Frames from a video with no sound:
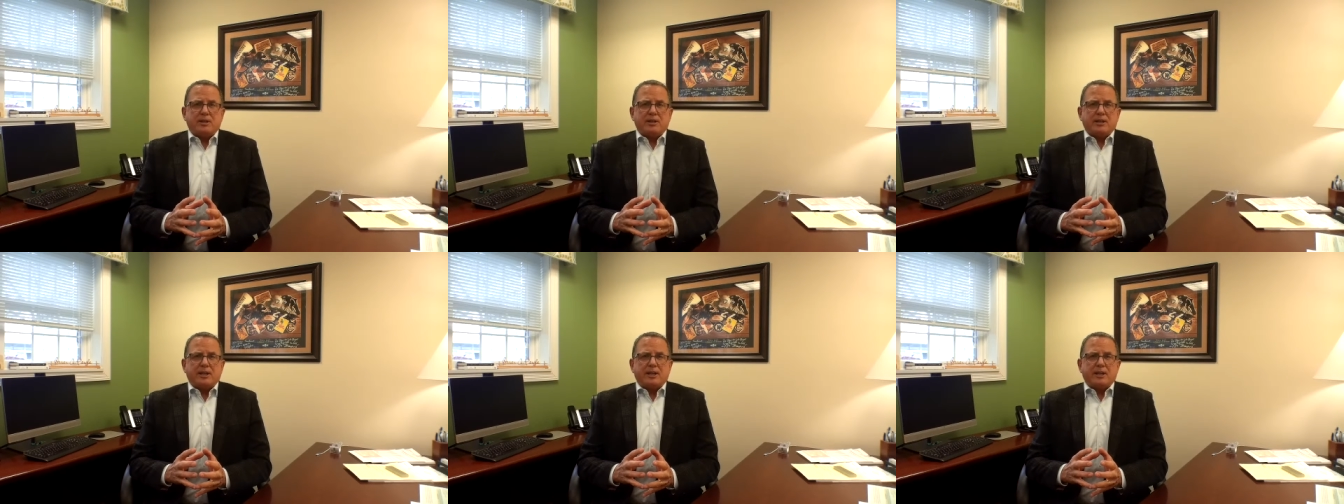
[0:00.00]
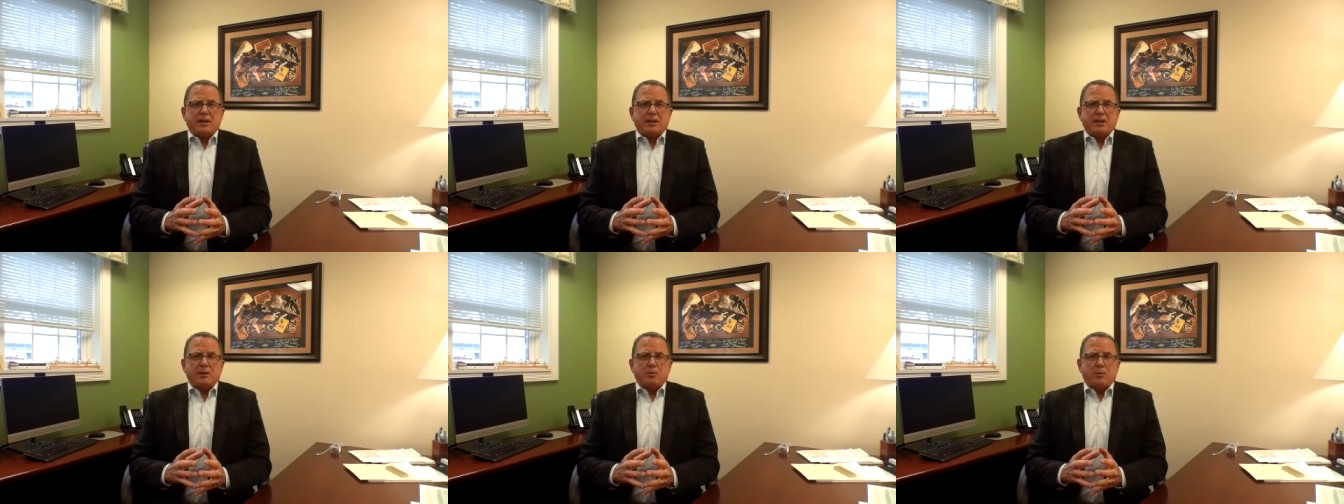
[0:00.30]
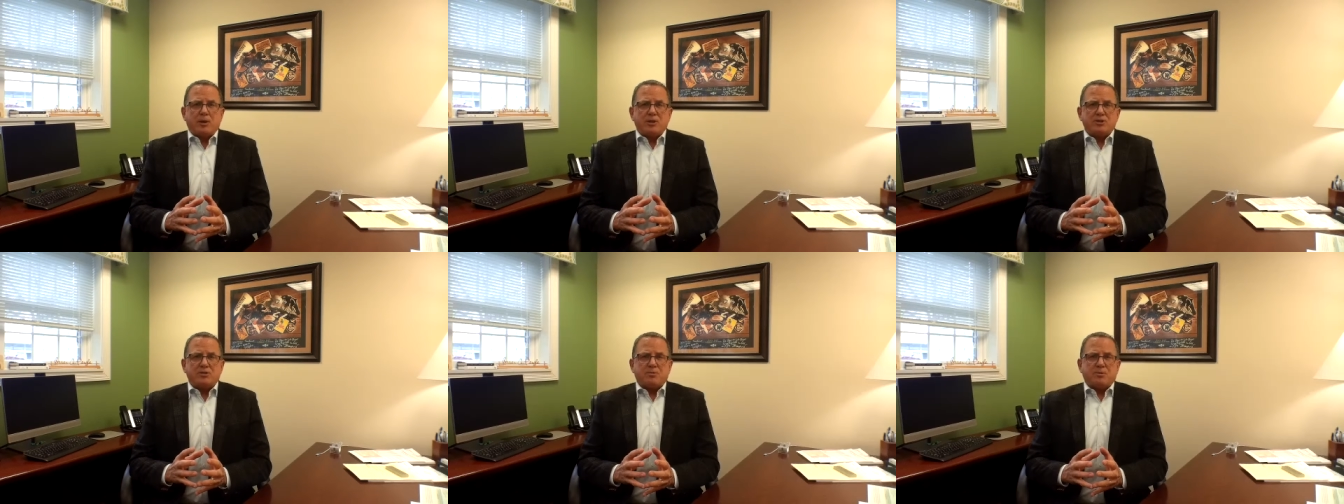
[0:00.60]
like
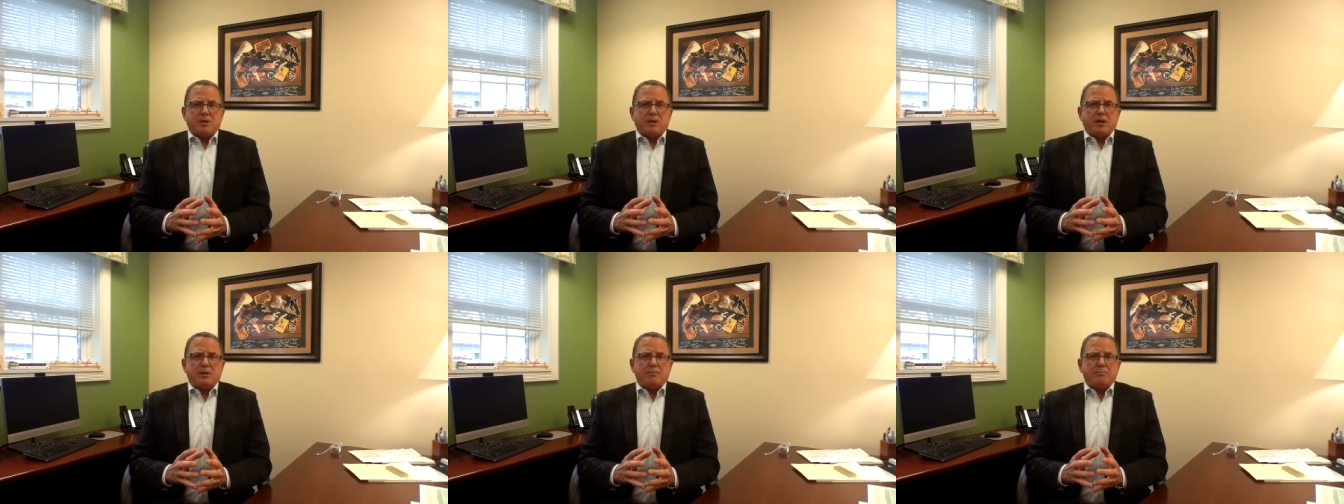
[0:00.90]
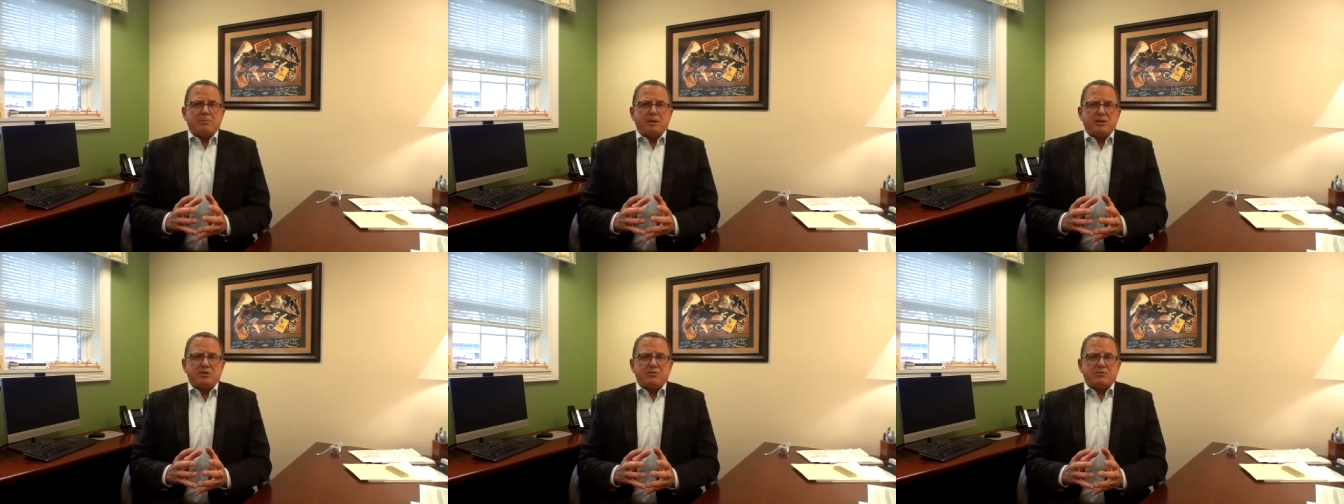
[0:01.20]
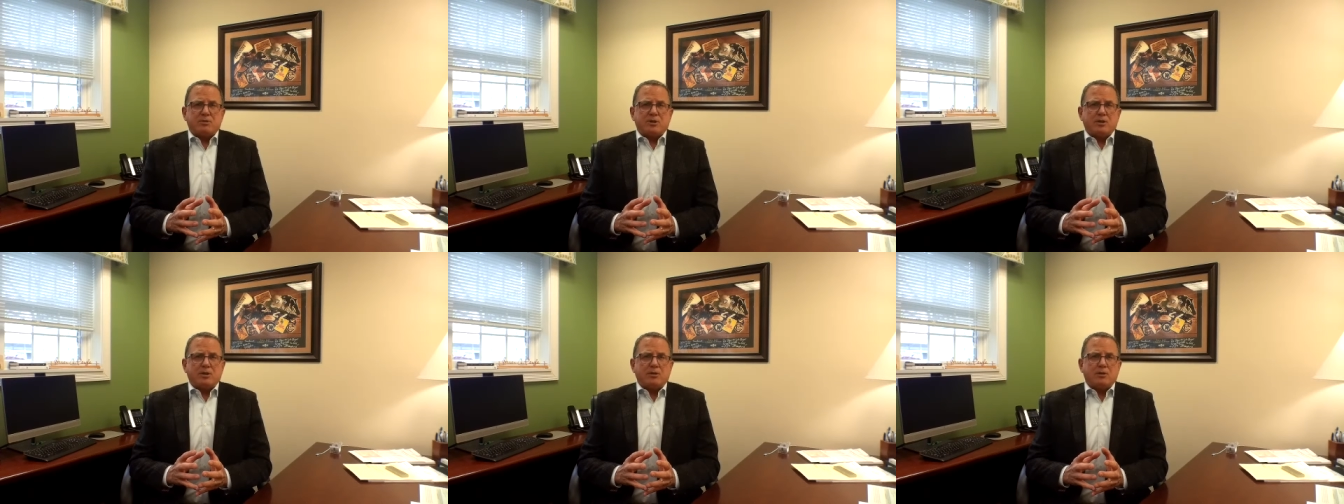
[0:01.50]
restaurant,
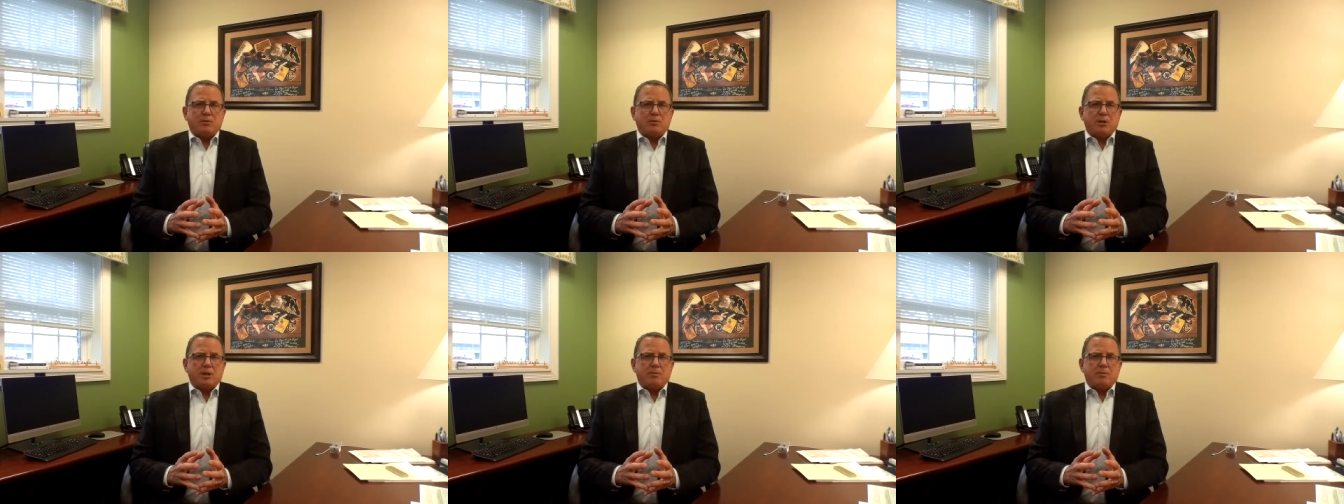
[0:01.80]
bistro,